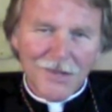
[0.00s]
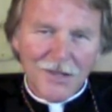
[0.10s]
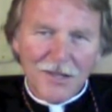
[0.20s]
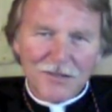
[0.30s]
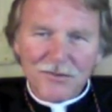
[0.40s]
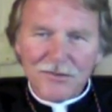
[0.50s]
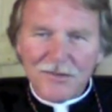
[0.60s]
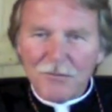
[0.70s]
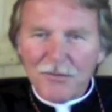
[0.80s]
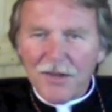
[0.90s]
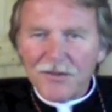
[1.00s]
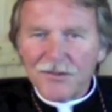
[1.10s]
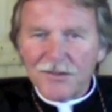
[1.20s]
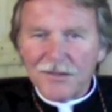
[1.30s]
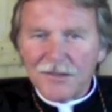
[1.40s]
And so the
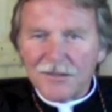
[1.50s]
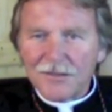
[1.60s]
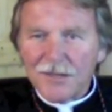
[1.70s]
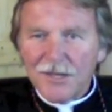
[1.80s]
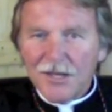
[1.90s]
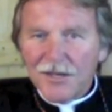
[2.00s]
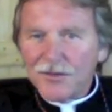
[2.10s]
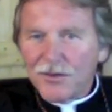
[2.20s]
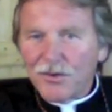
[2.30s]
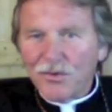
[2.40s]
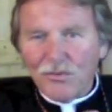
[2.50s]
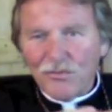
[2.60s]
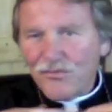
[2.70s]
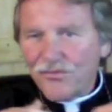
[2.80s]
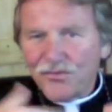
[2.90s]
temptation is to go
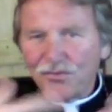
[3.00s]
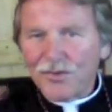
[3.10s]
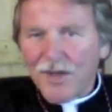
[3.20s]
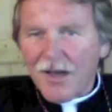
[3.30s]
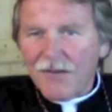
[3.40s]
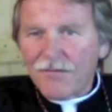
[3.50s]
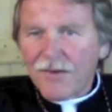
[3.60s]
through life